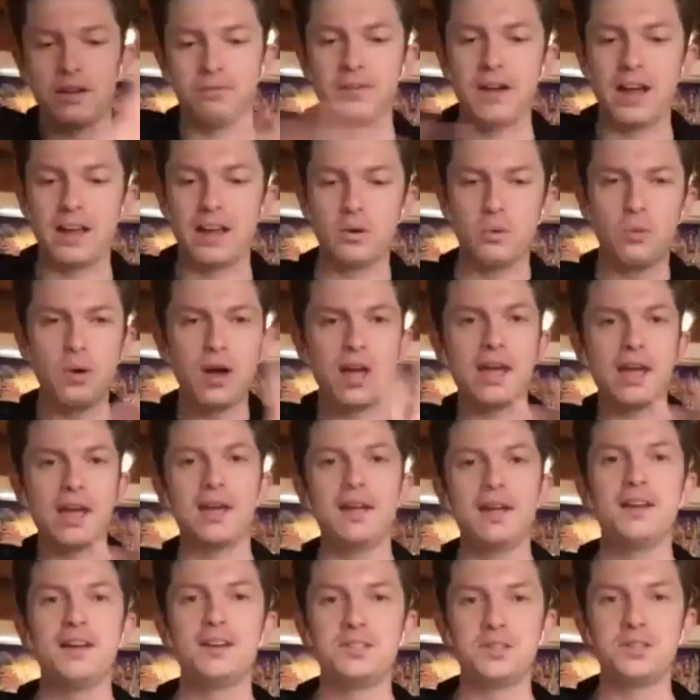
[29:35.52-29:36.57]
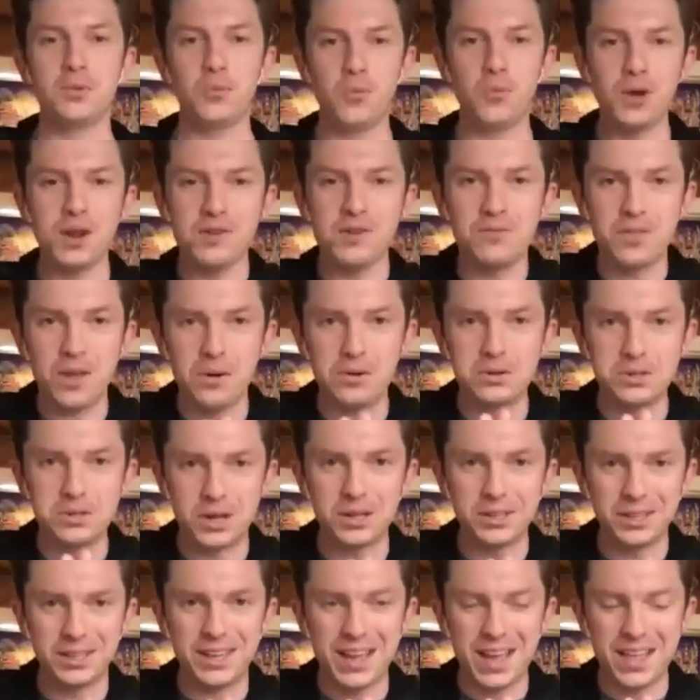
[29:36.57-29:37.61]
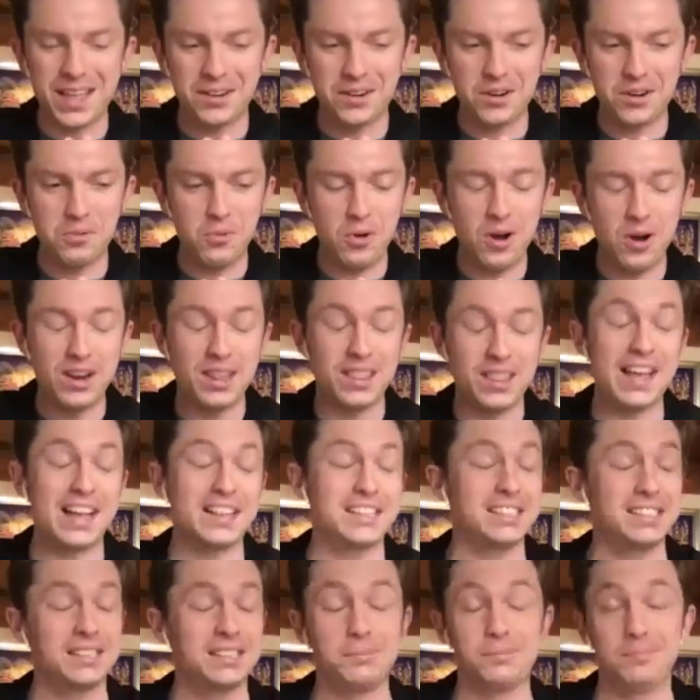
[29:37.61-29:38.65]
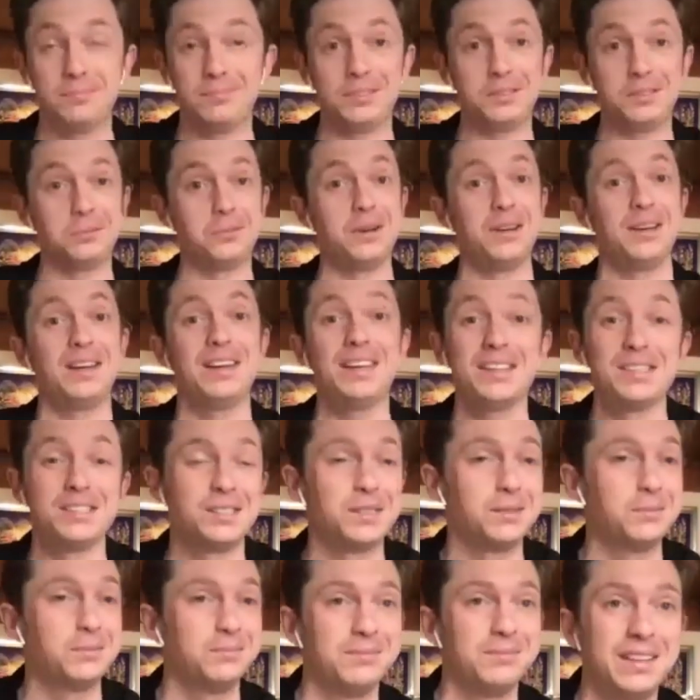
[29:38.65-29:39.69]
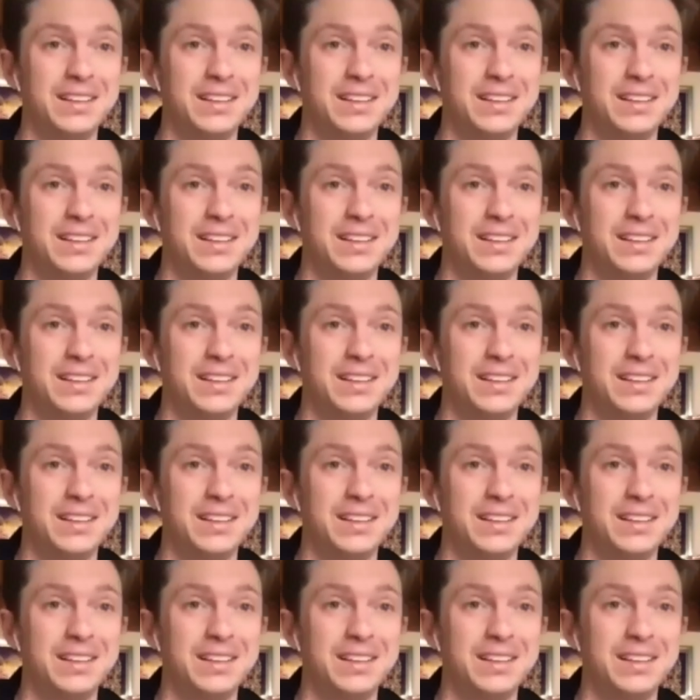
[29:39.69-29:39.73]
to find a way to weave those all together in one. And that's It's what it is.